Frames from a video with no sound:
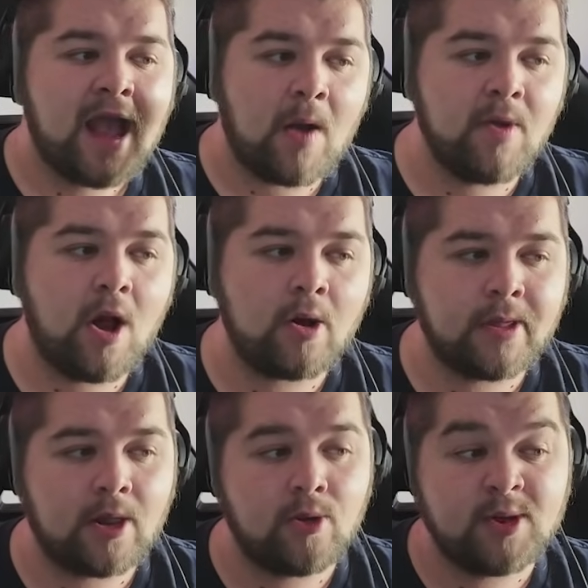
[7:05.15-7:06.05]
And we are going
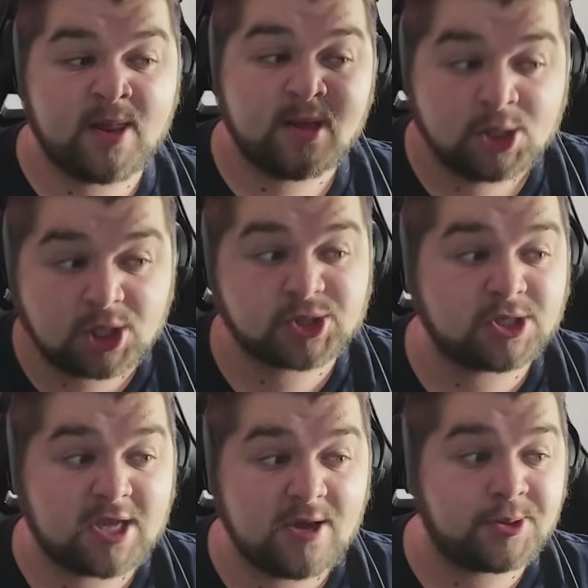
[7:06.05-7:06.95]
to load in just a
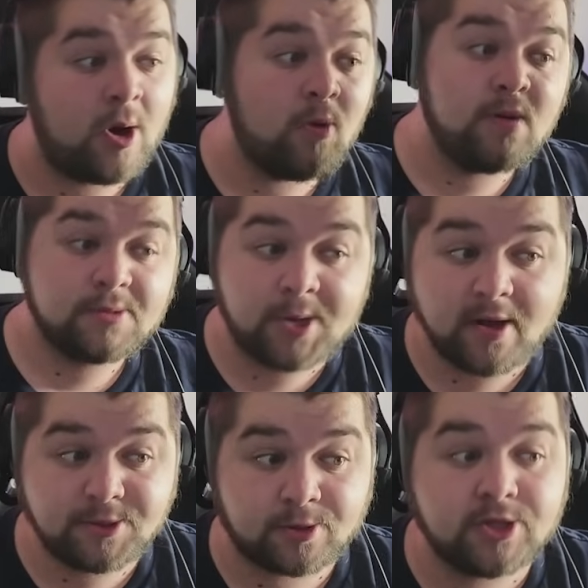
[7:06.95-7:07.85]
default
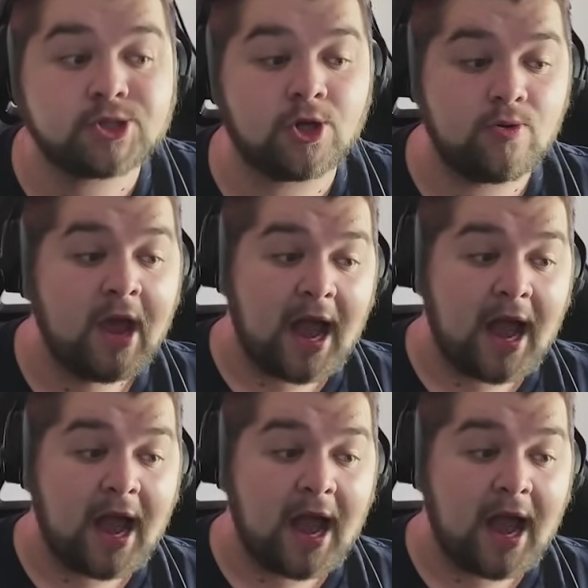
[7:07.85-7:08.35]
5-3-2.